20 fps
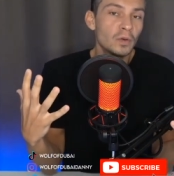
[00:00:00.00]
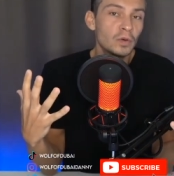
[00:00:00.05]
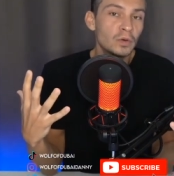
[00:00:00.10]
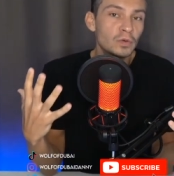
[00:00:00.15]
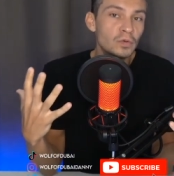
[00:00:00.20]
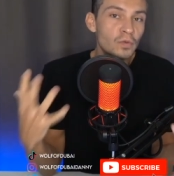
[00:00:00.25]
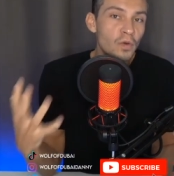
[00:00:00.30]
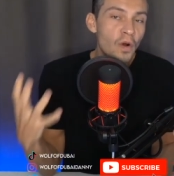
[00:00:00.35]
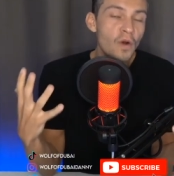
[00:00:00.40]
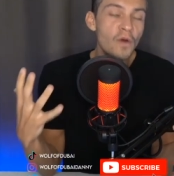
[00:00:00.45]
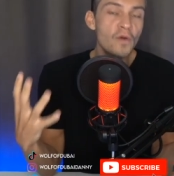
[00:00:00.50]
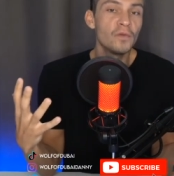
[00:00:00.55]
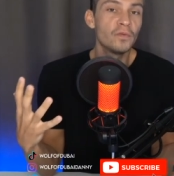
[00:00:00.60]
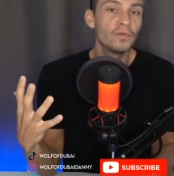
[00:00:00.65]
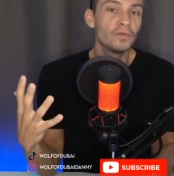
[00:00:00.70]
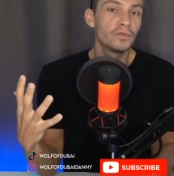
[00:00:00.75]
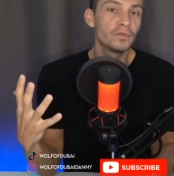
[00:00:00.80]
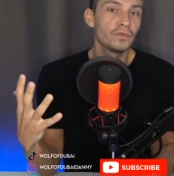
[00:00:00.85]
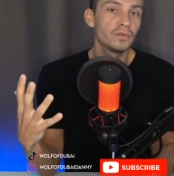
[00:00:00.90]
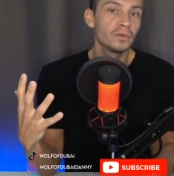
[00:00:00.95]

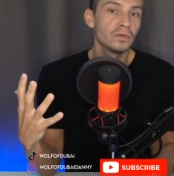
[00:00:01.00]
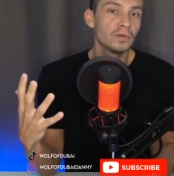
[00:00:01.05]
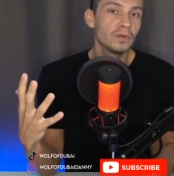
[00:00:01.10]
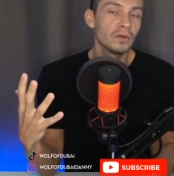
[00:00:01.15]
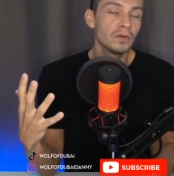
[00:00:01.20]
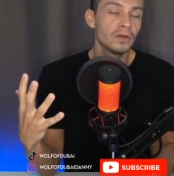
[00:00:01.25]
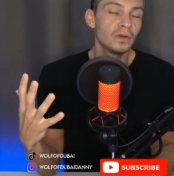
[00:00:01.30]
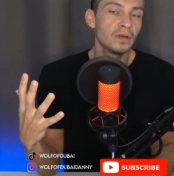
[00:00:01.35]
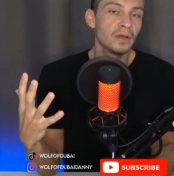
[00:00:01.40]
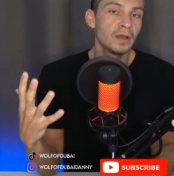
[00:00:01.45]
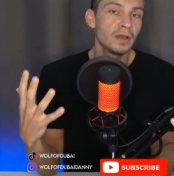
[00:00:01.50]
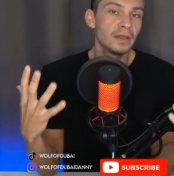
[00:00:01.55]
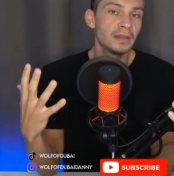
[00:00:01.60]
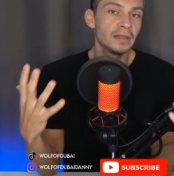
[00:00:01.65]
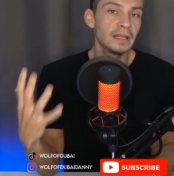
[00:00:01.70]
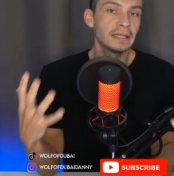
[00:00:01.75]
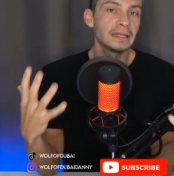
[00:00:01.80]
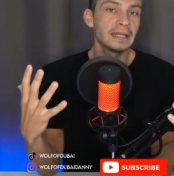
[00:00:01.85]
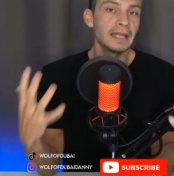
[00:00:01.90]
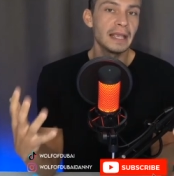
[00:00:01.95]
growth
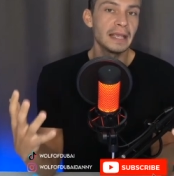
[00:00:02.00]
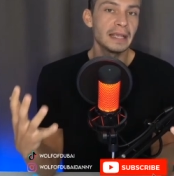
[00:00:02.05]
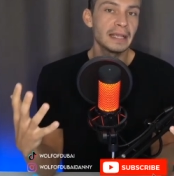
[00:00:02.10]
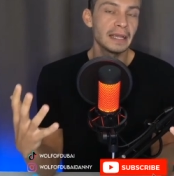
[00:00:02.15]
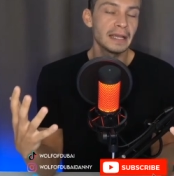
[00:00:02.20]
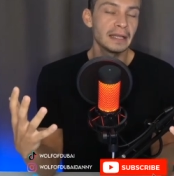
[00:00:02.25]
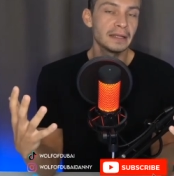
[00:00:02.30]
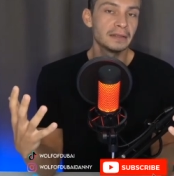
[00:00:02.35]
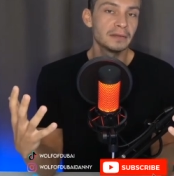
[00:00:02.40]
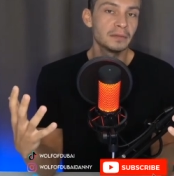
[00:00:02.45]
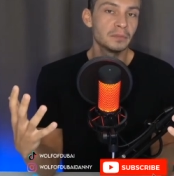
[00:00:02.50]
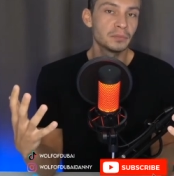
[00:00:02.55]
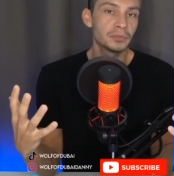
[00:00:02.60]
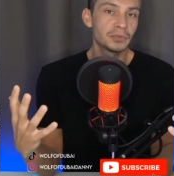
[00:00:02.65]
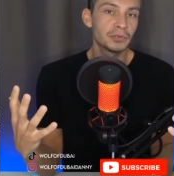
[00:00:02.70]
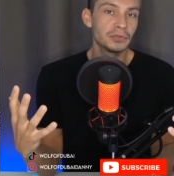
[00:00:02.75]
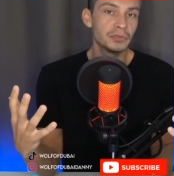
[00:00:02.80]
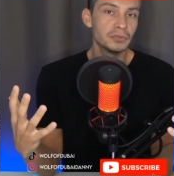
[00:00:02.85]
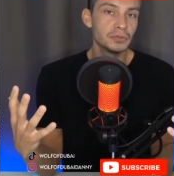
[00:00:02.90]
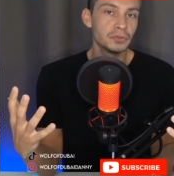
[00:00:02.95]
that they can
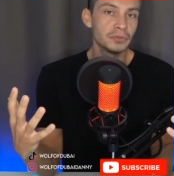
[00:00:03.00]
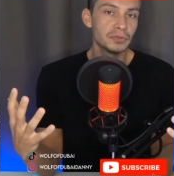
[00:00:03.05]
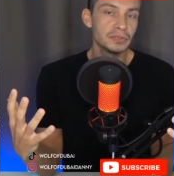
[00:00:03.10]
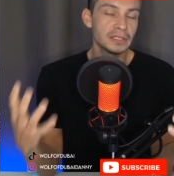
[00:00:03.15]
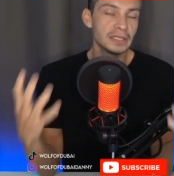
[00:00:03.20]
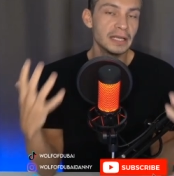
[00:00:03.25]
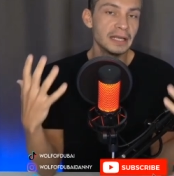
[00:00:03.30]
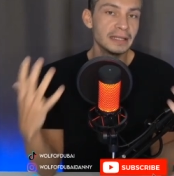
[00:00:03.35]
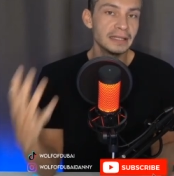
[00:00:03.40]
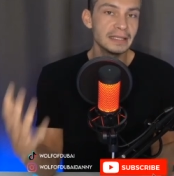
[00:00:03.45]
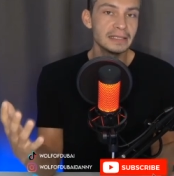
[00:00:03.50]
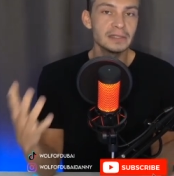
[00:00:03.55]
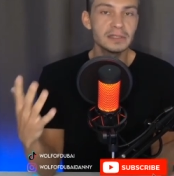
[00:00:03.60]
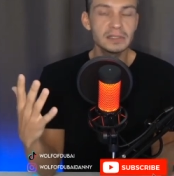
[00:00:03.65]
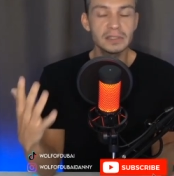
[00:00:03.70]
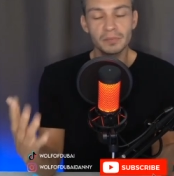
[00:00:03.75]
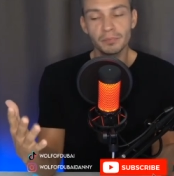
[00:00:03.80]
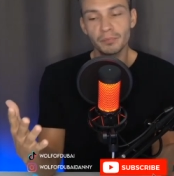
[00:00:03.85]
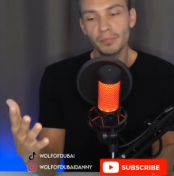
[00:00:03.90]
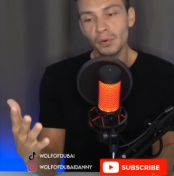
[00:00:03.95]
produce. And this
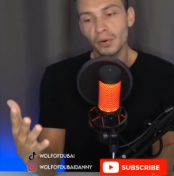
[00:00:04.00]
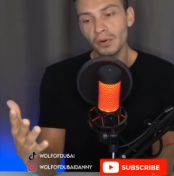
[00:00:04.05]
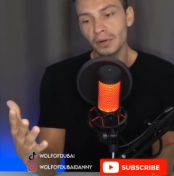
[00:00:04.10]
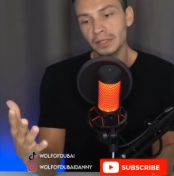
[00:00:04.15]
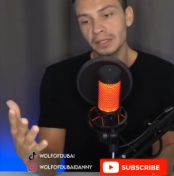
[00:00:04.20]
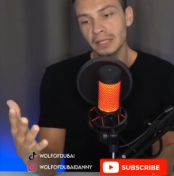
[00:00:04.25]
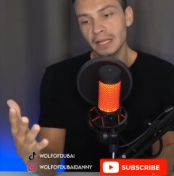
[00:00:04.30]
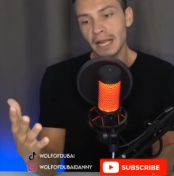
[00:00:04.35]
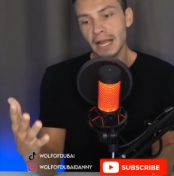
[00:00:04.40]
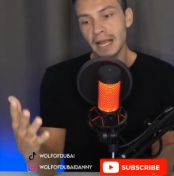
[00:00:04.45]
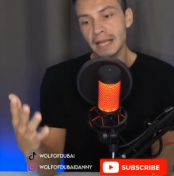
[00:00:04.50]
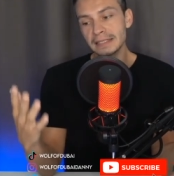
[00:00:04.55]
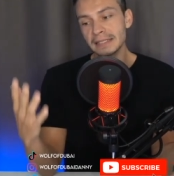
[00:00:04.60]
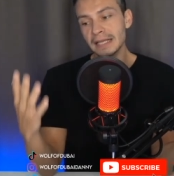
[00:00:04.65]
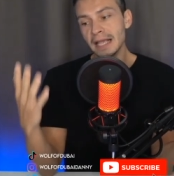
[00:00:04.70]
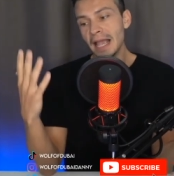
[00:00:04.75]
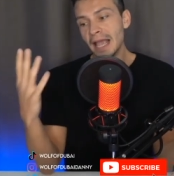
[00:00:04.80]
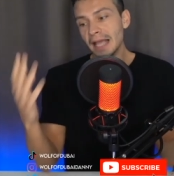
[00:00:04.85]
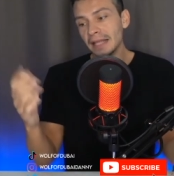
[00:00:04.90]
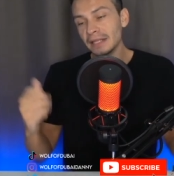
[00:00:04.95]
is important,
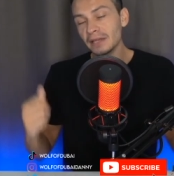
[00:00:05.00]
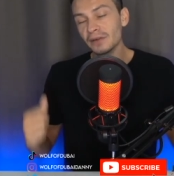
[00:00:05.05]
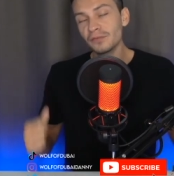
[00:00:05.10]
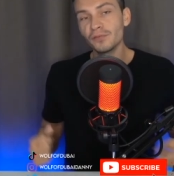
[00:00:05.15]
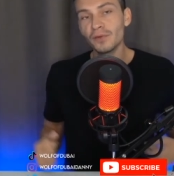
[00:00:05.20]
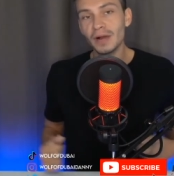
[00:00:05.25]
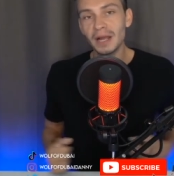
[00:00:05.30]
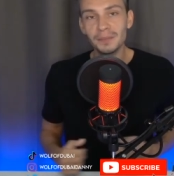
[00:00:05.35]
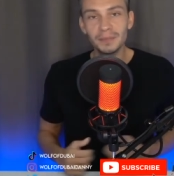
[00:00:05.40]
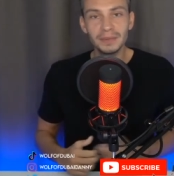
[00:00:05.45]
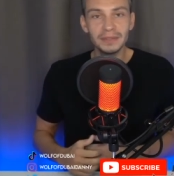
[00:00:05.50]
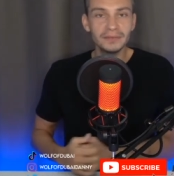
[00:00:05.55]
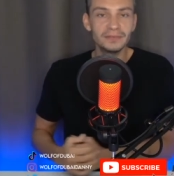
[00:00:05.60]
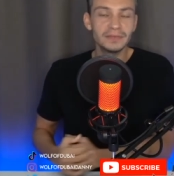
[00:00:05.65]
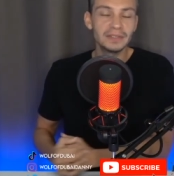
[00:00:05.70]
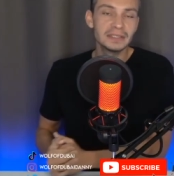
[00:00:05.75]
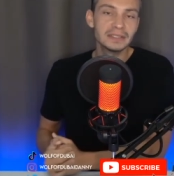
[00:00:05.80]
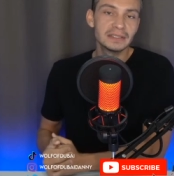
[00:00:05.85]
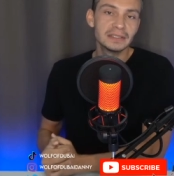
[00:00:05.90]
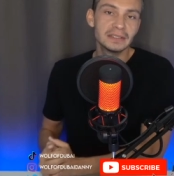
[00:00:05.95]
guys. And therefore, I
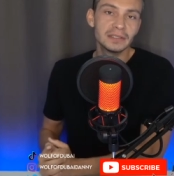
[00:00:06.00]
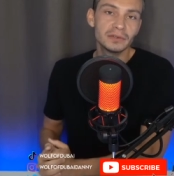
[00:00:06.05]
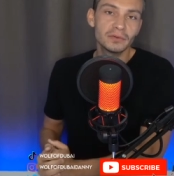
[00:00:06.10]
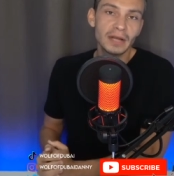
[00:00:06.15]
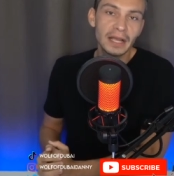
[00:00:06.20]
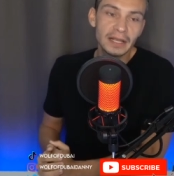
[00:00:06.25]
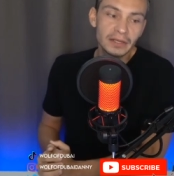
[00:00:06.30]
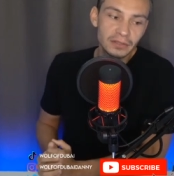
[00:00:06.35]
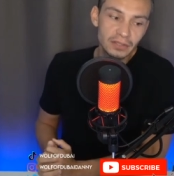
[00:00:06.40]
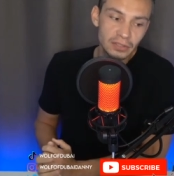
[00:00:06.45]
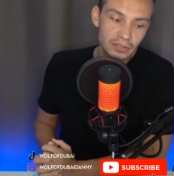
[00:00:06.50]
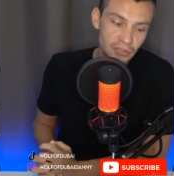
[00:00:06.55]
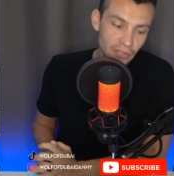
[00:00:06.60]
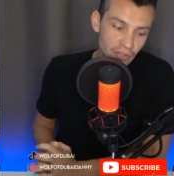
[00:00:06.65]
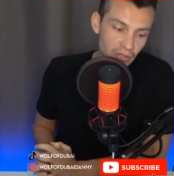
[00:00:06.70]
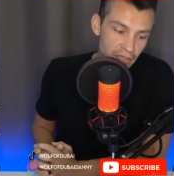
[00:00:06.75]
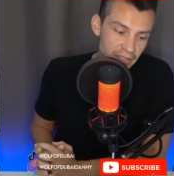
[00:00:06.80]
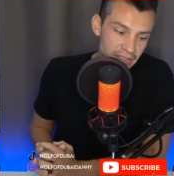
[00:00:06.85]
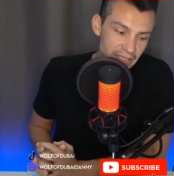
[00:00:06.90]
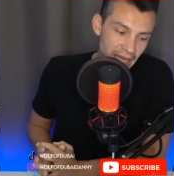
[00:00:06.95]
believe this is the right
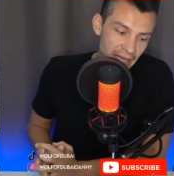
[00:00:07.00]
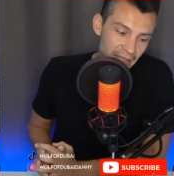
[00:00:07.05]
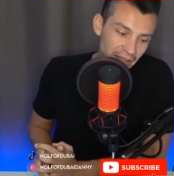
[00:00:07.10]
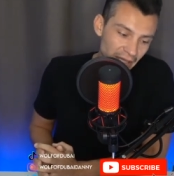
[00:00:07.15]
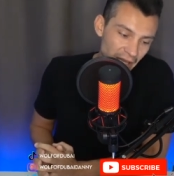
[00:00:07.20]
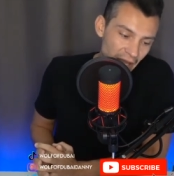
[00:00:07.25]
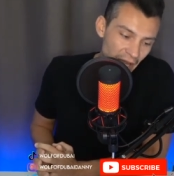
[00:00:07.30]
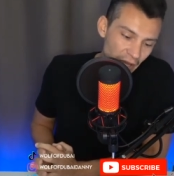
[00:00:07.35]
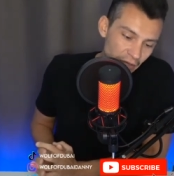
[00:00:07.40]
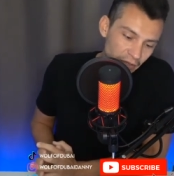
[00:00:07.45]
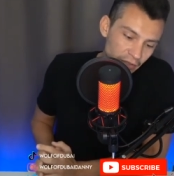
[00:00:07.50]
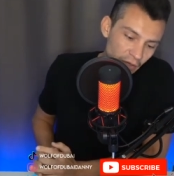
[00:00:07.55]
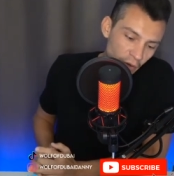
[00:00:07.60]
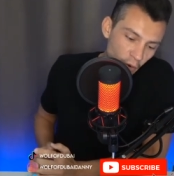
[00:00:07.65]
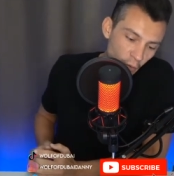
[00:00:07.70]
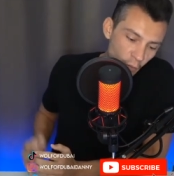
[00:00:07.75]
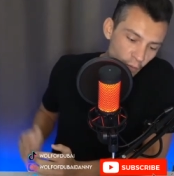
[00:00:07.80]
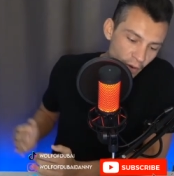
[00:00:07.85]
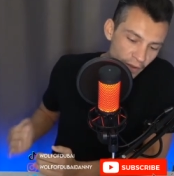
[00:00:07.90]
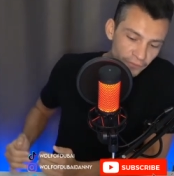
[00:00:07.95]
choice. And, you
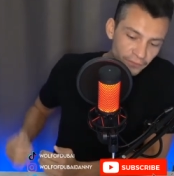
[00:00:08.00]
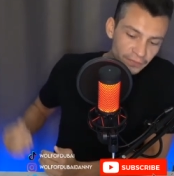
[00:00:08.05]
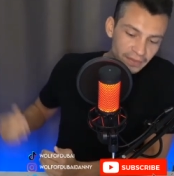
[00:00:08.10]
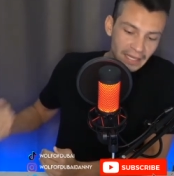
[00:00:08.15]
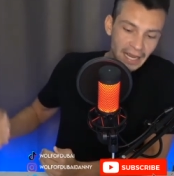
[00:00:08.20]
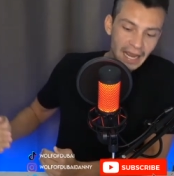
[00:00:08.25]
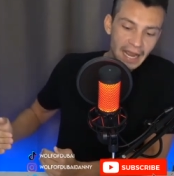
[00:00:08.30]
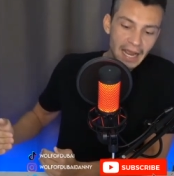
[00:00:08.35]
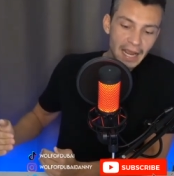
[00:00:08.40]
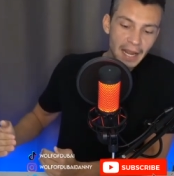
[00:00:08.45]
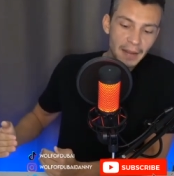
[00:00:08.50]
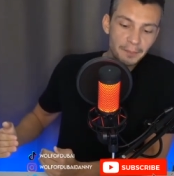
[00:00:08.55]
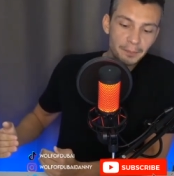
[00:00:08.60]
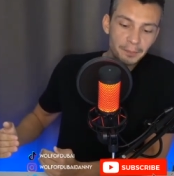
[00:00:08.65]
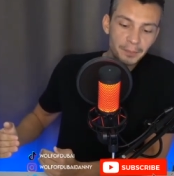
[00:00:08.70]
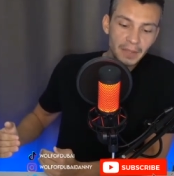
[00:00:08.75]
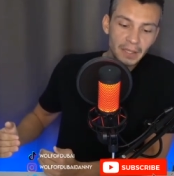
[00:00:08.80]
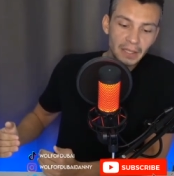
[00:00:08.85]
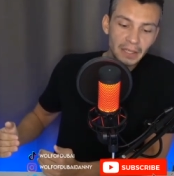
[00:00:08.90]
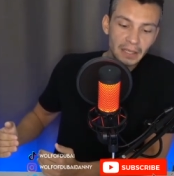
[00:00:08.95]
know, with
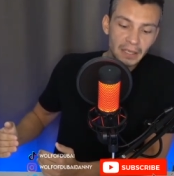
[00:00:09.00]
time,